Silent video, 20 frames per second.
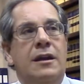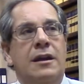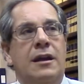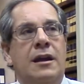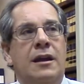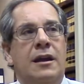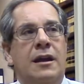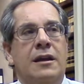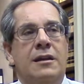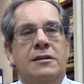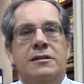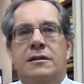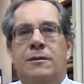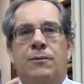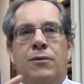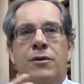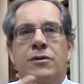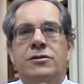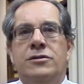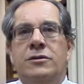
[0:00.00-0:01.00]
against the
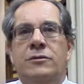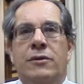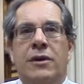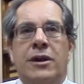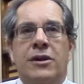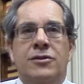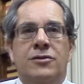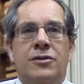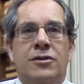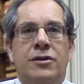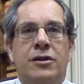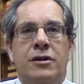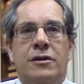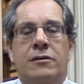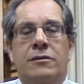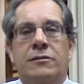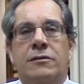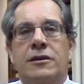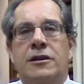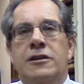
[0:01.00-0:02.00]
person who injured
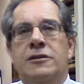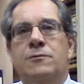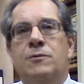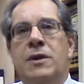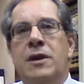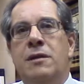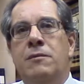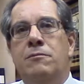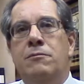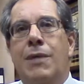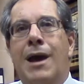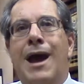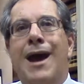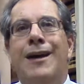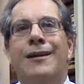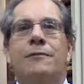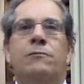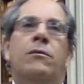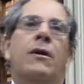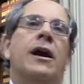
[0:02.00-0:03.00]
you is being
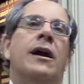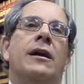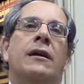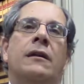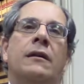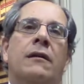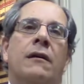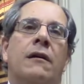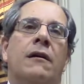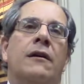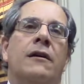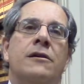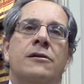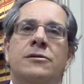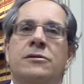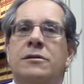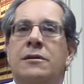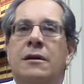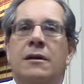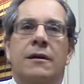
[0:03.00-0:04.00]
backed by a
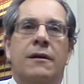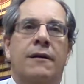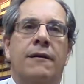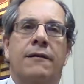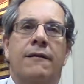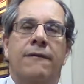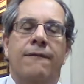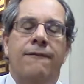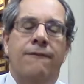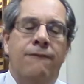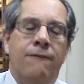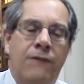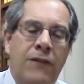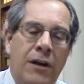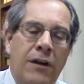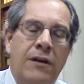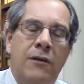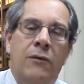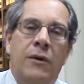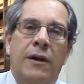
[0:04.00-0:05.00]
large,
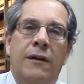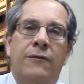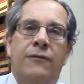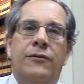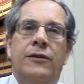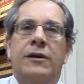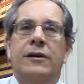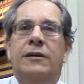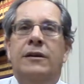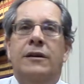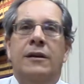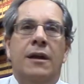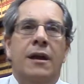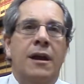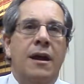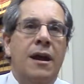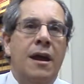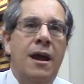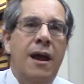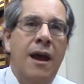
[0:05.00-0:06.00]
very well-funded,
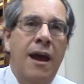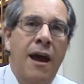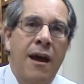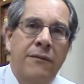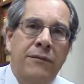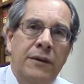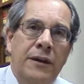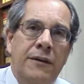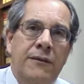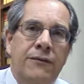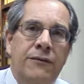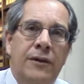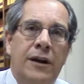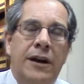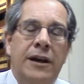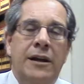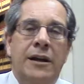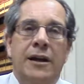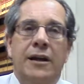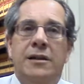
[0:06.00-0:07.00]
heavily
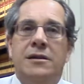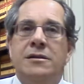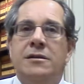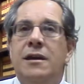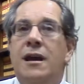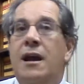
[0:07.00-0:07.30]
financed